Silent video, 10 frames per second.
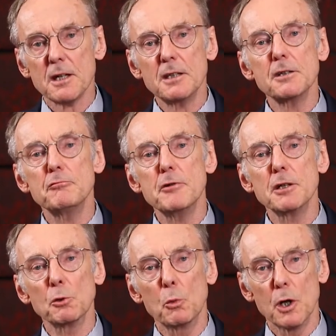in the
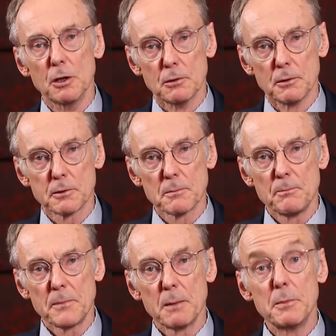Real World,
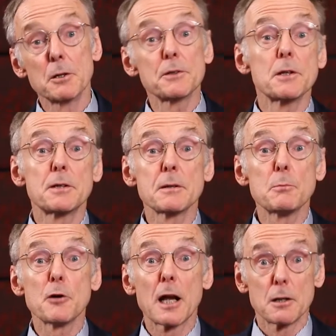because this is a
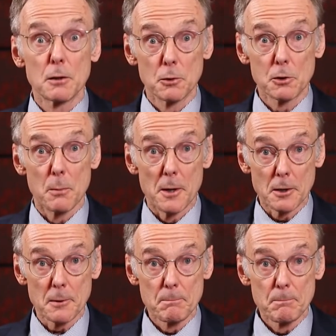practical topic.